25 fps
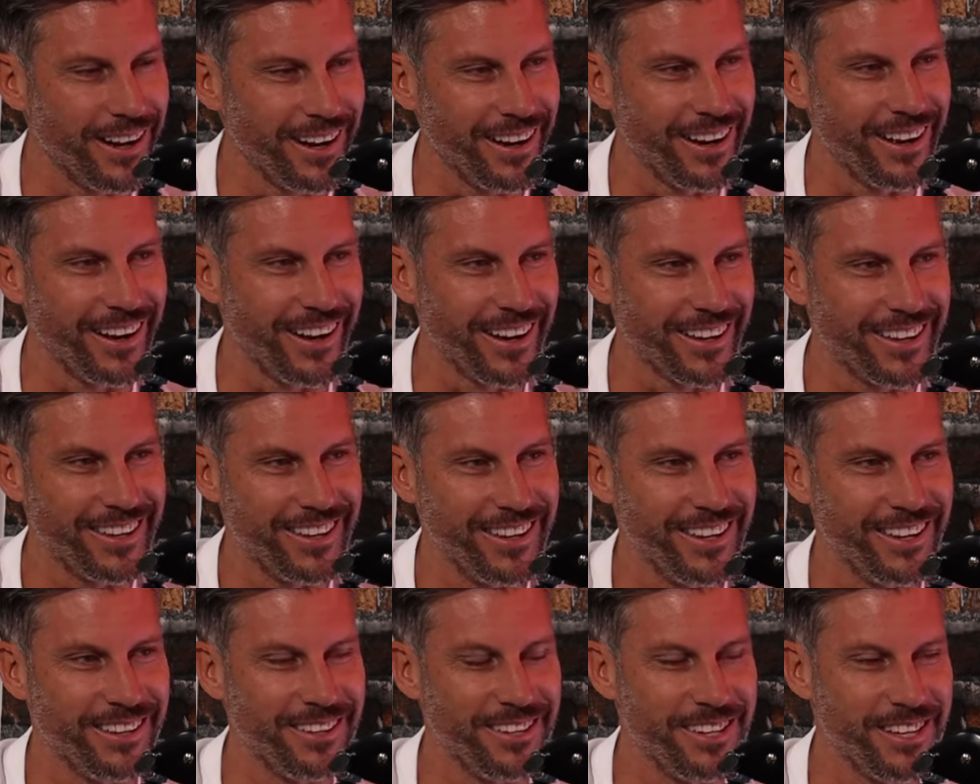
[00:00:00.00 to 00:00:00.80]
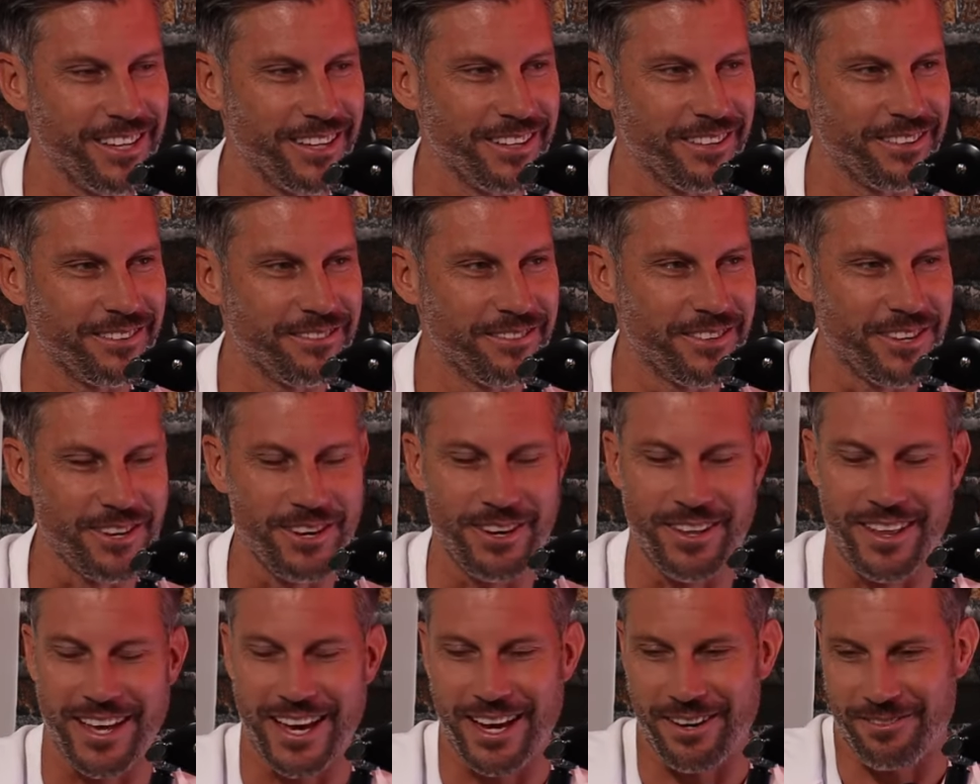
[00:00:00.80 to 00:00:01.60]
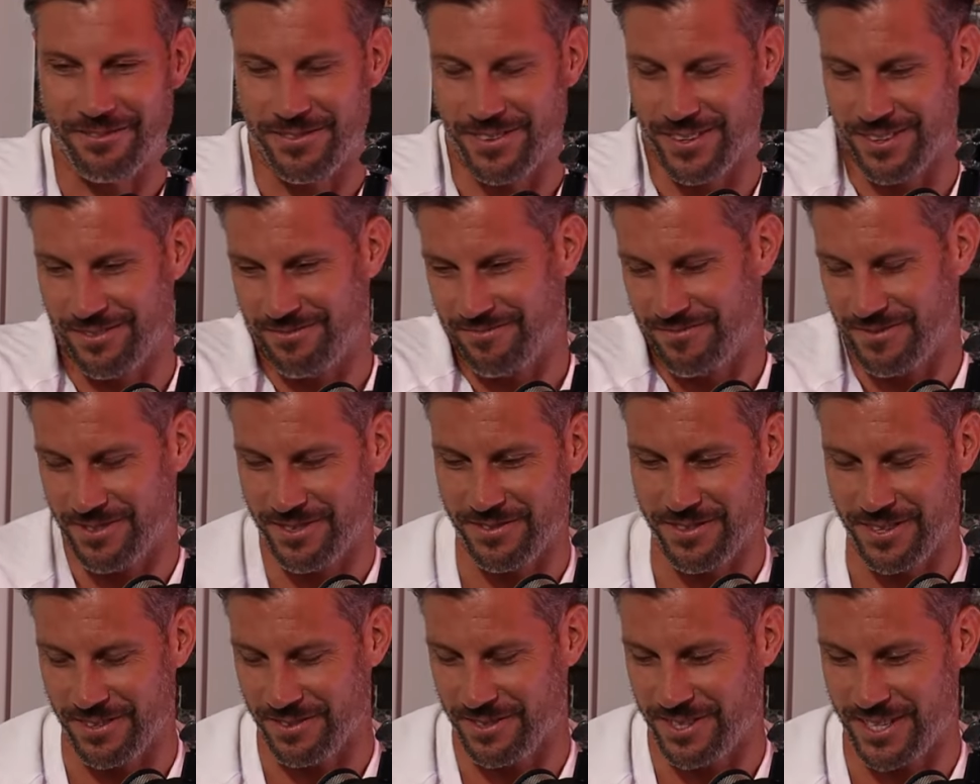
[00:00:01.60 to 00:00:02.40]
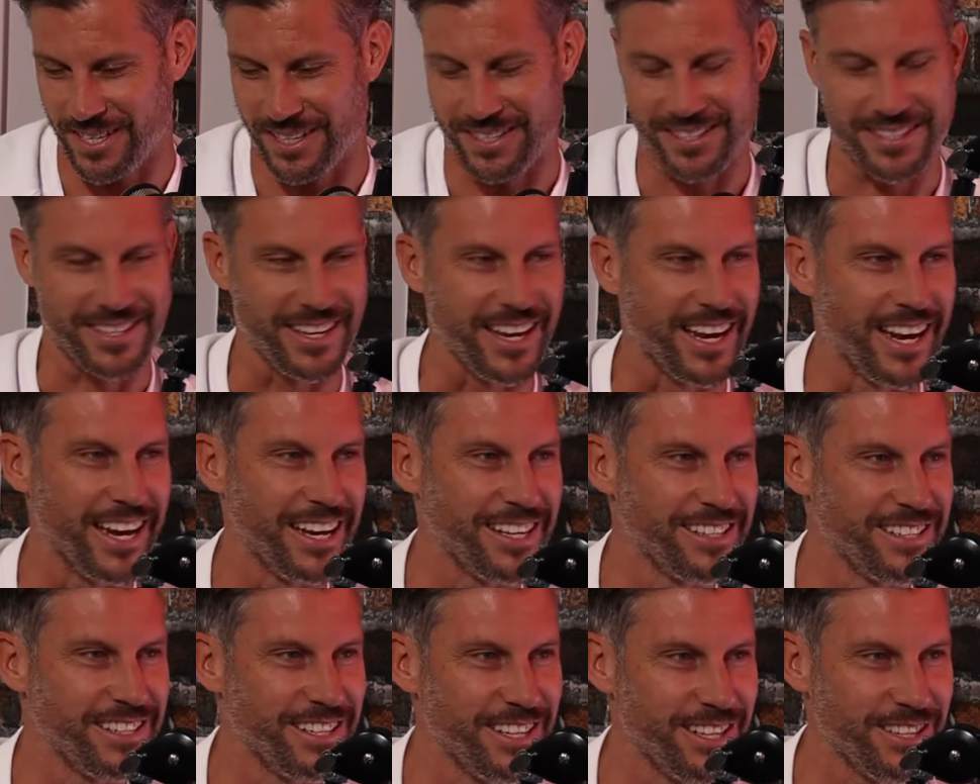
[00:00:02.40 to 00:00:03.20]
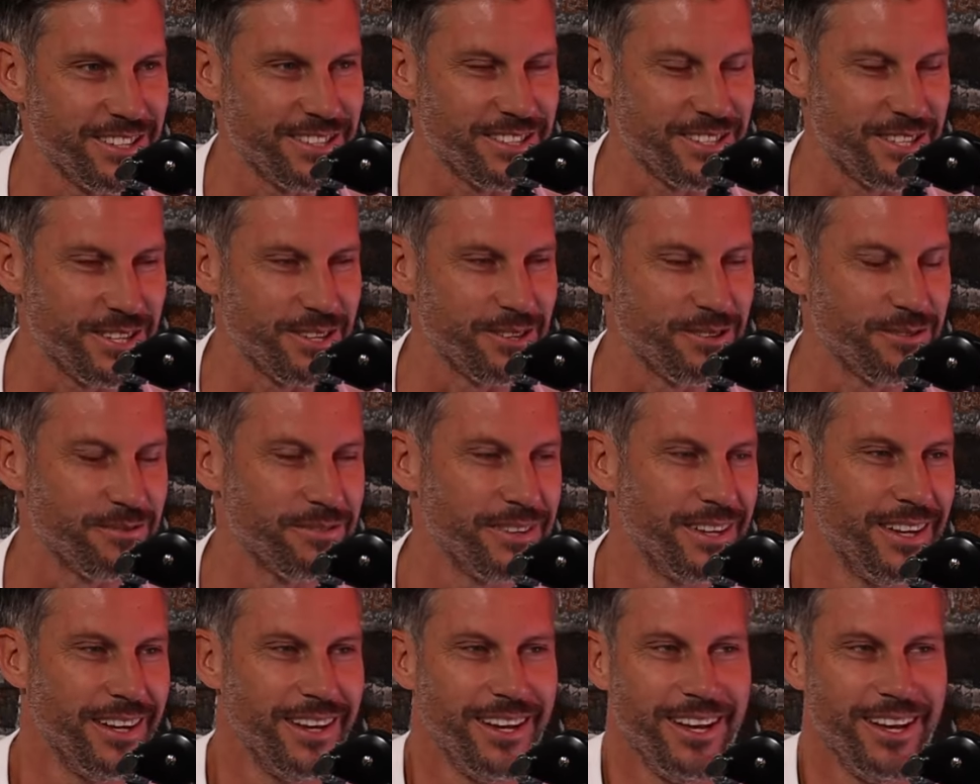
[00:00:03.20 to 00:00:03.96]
like you'd, you'd do that for s- six days and you'd still